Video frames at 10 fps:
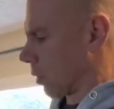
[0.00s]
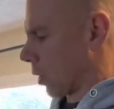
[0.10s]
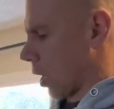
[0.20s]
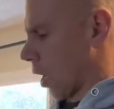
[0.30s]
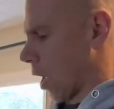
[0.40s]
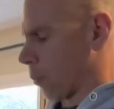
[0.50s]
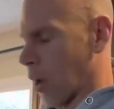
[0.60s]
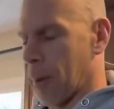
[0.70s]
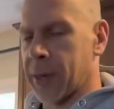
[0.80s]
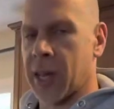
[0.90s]
I'll
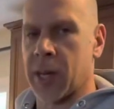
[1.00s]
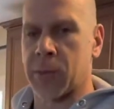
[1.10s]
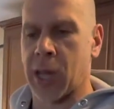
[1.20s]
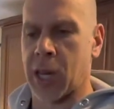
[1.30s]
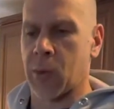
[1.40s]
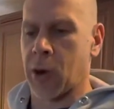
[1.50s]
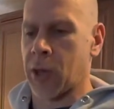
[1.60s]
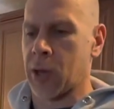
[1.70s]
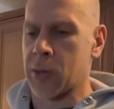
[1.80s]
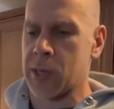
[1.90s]
probably end up getting one of
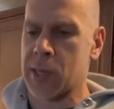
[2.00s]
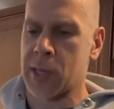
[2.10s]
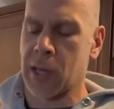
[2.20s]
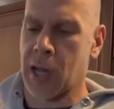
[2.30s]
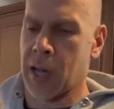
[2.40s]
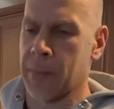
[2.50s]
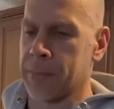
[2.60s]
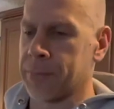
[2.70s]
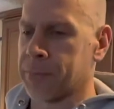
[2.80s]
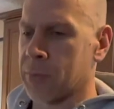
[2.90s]
those
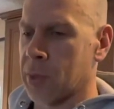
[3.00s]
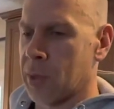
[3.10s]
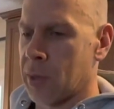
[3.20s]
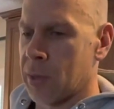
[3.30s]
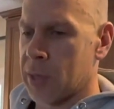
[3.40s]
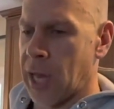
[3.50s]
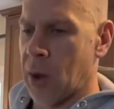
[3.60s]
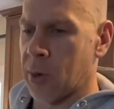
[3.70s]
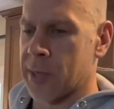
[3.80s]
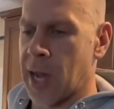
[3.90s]

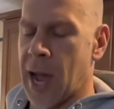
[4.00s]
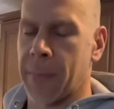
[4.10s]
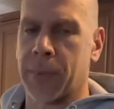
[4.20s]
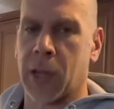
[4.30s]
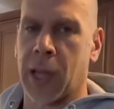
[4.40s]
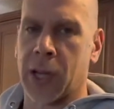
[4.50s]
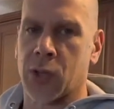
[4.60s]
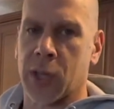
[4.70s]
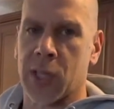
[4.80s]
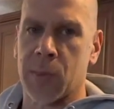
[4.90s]
countertop
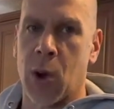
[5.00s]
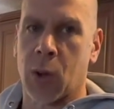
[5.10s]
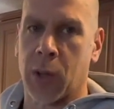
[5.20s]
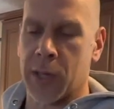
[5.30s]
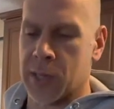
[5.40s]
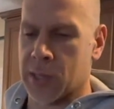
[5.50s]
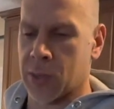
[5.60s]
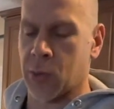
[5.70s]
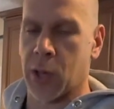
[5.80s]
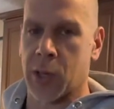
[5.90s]
electric smokeless
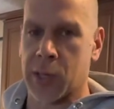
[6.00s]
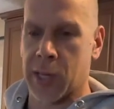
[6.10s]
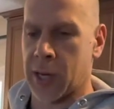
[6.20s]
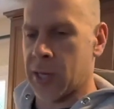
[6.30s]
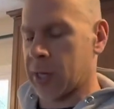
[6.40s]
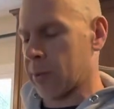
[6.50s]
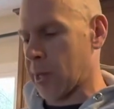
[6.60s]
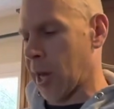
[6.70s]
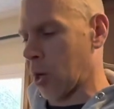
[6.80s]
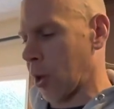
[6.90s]
grills that you can
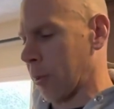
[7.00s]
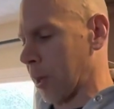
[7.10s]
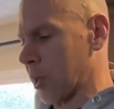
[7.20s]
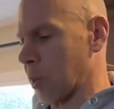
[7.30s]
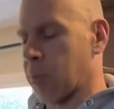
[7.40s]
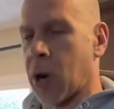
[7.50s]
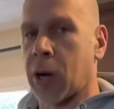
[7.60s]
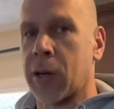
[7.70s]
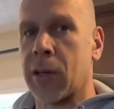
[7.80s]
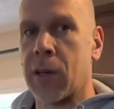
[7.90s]
take all the things
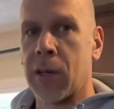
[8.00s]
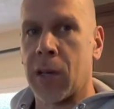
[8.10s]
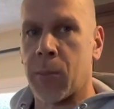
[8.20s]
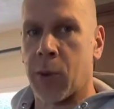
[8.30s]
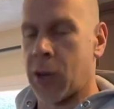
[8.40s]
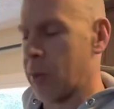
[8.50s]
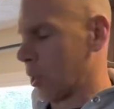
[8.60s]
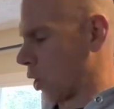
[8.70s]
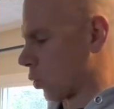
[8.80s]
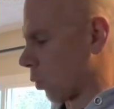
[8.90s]
apart and put in the
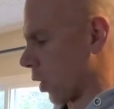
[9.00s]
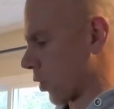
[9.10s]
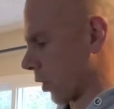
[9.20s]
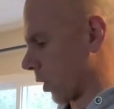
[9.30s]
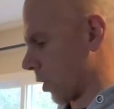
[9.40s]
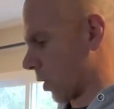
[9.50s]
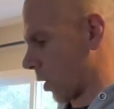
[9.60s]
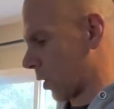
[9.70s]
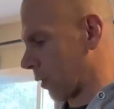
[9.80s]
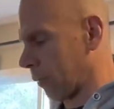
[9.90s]
dishwasher, because this
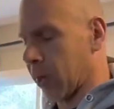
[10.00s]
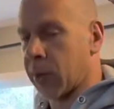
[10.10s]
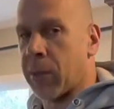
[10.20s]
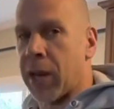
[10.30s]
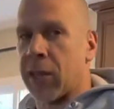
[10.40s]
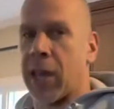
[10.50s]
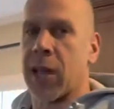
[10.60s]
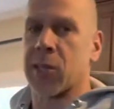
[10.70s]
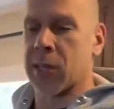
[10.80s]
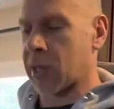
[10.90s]
thing's a freaking pain in the
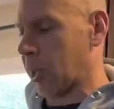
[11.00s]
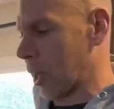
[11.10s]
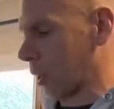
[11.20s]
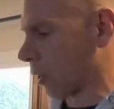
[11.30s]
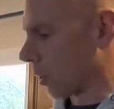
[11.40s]
ass to clean.